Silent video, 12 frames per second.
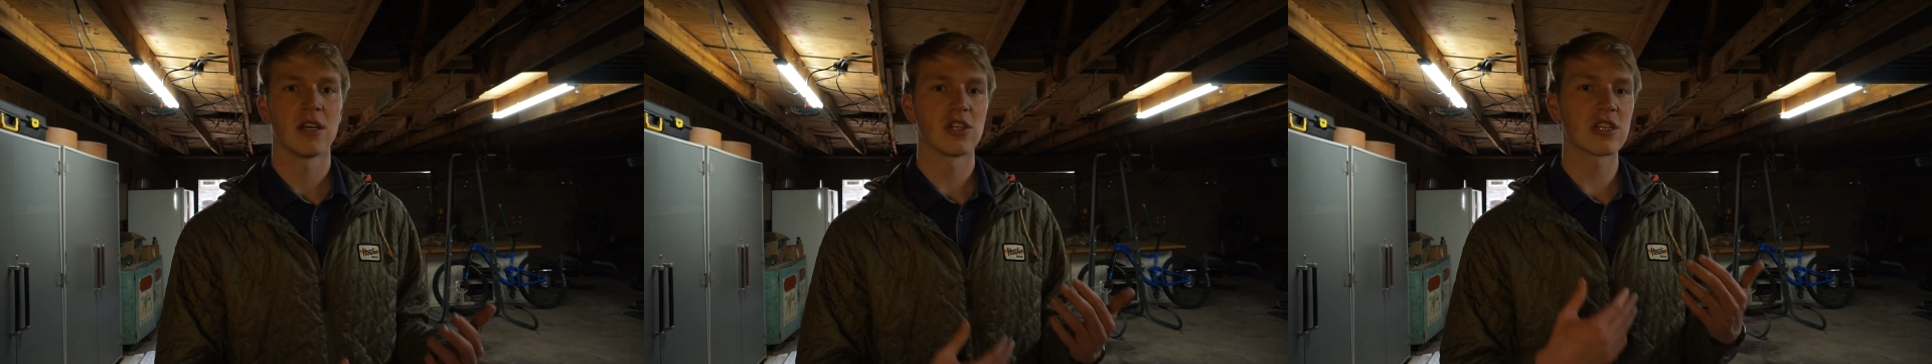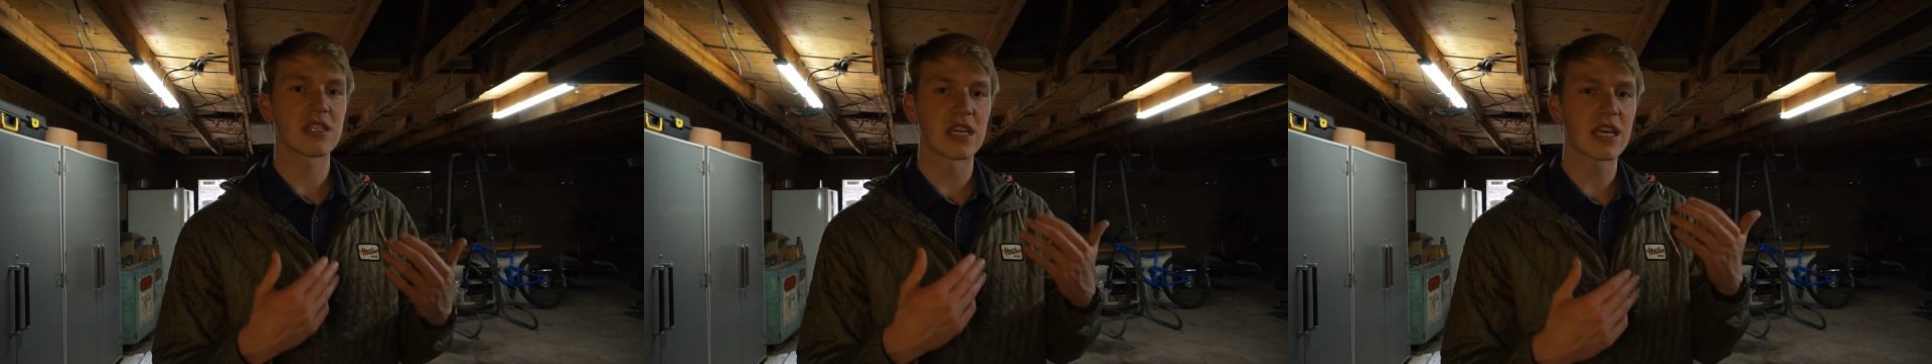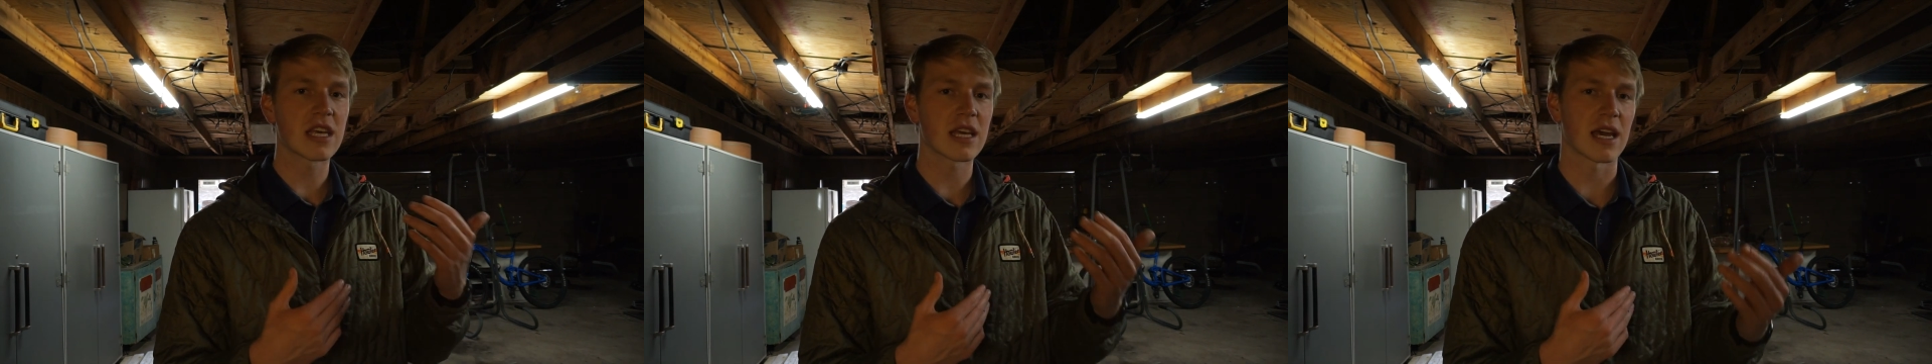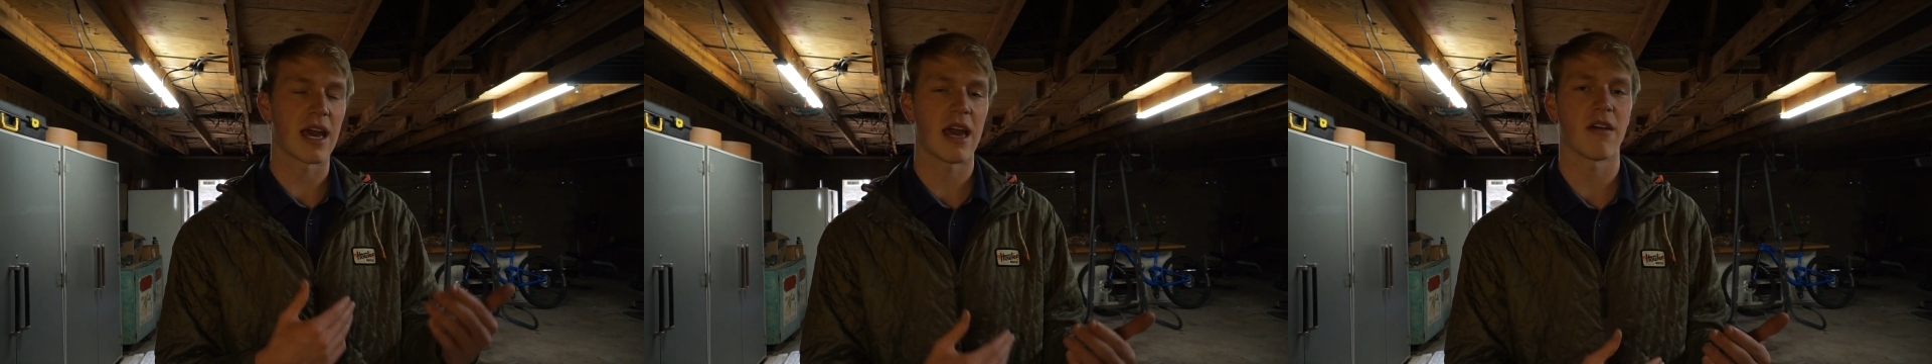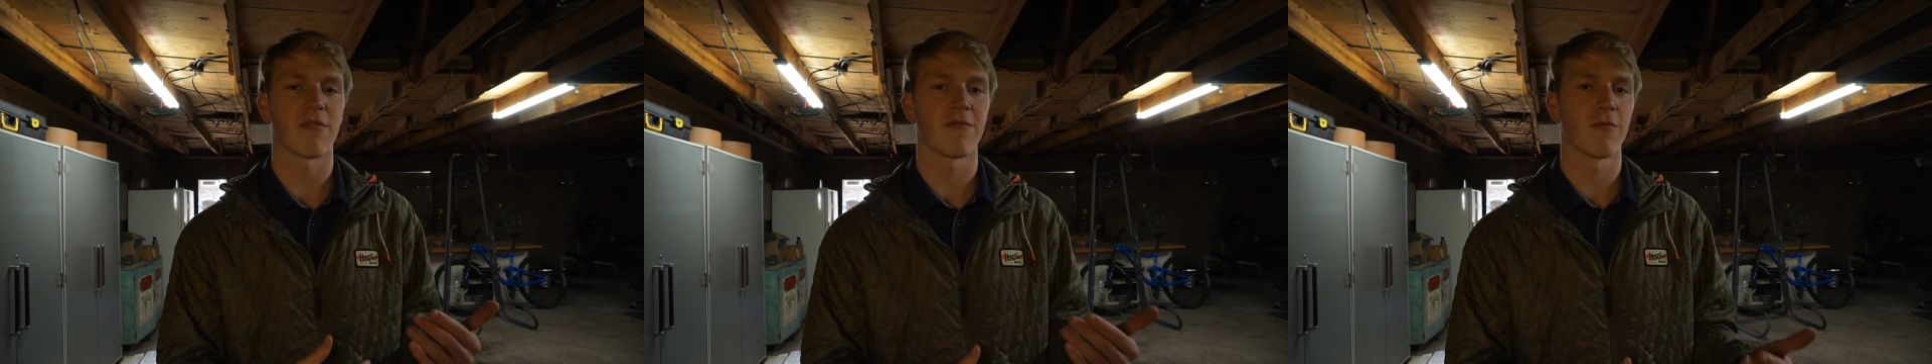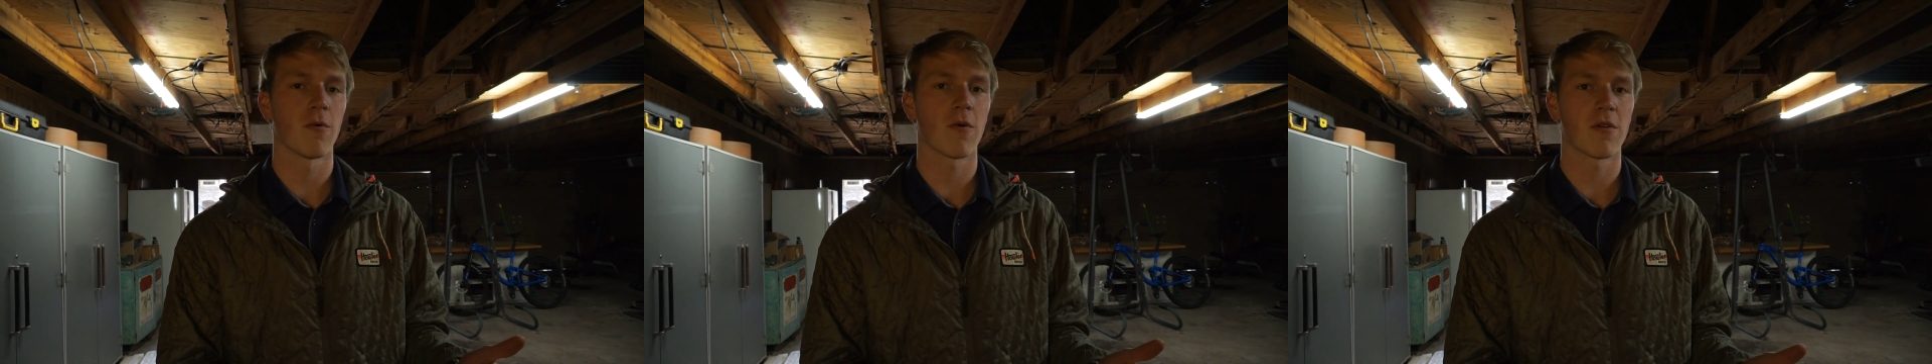just thinking ahead
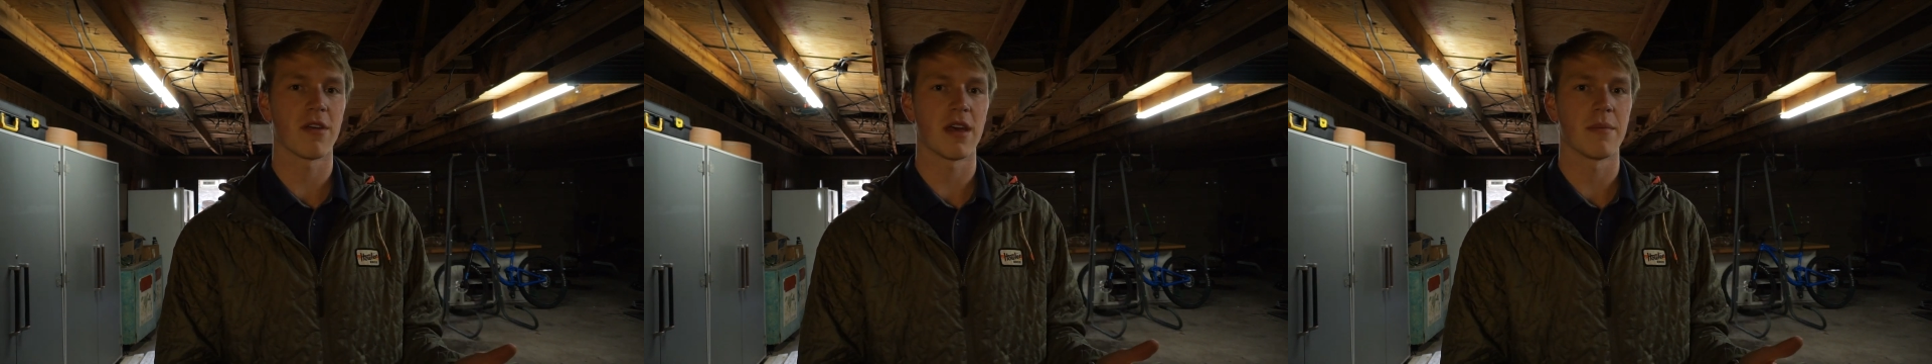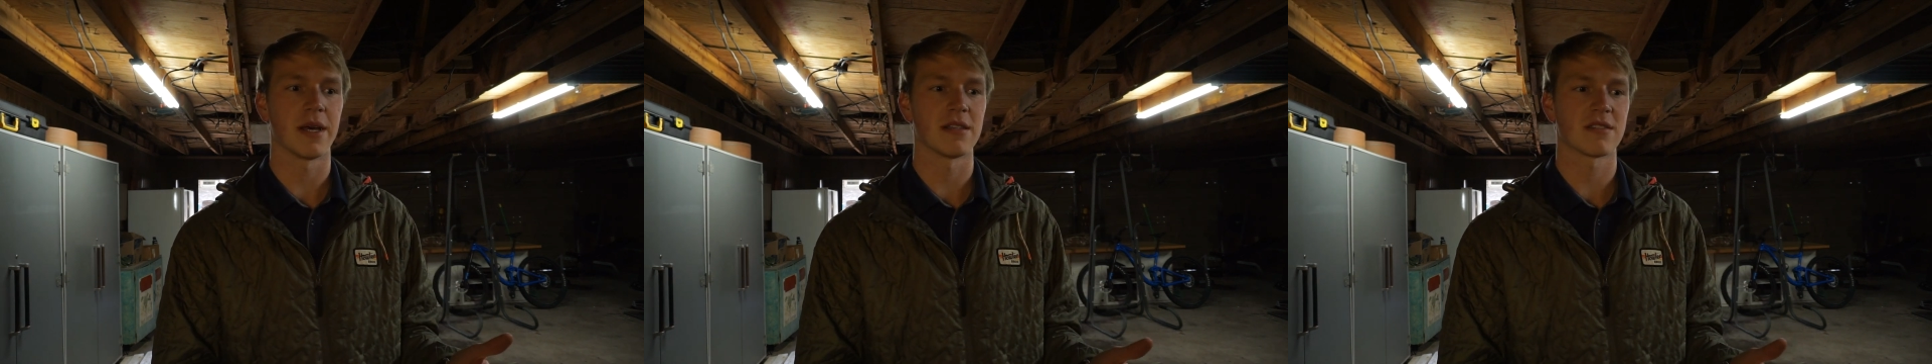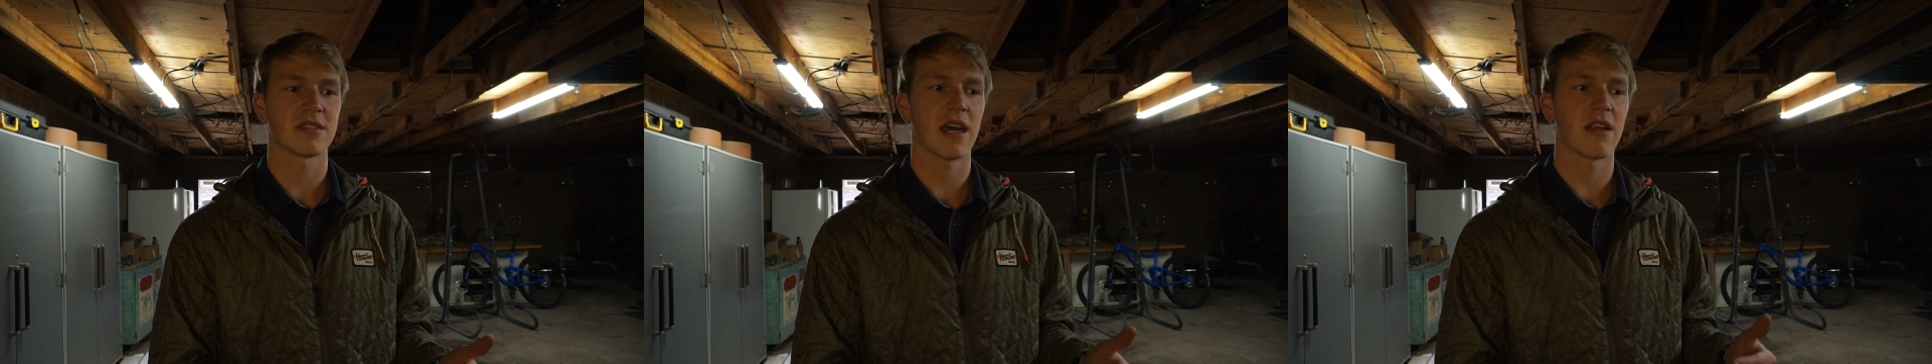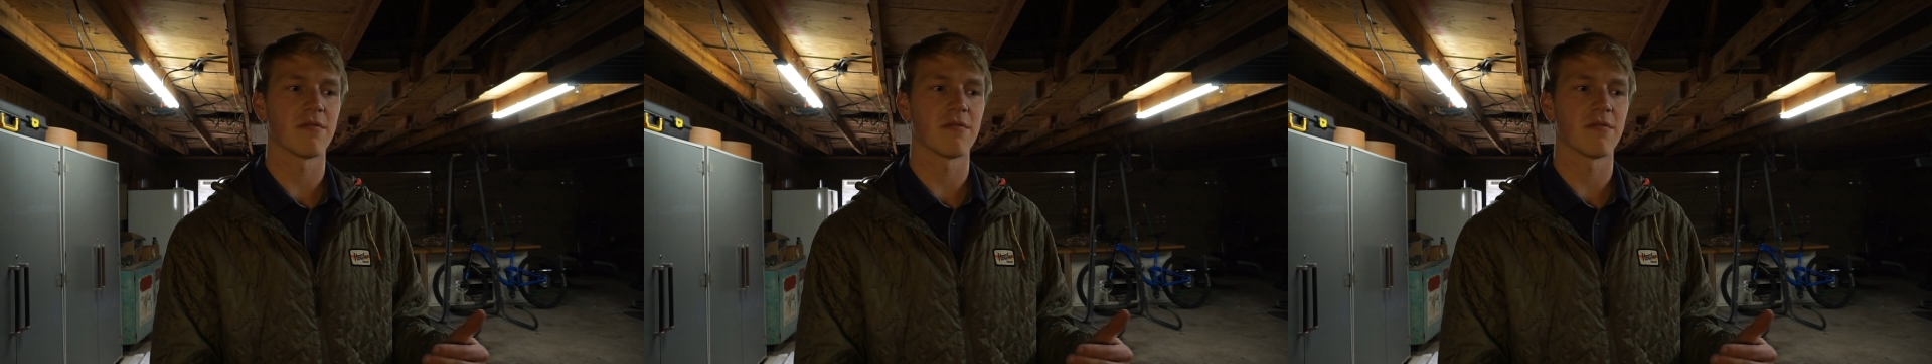for them instead